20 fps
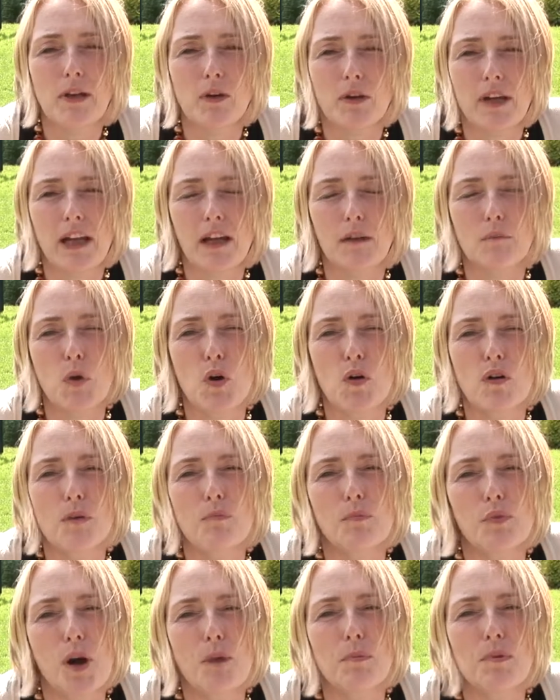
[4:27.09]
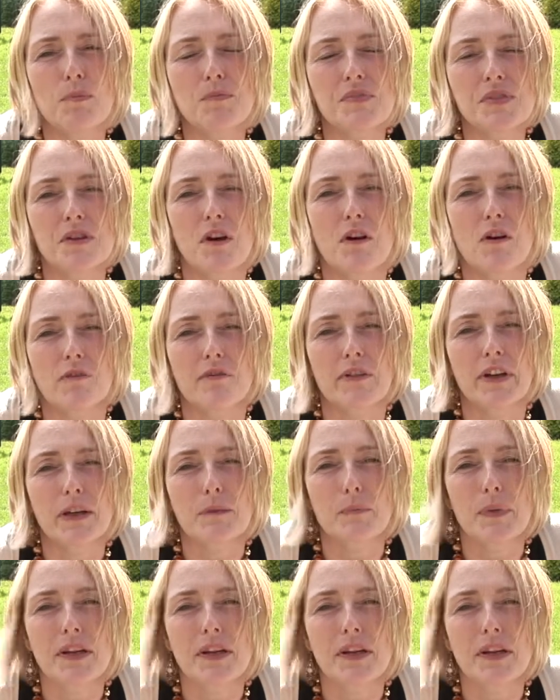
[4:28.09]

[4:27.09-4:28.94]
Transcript: looking more at problem solving,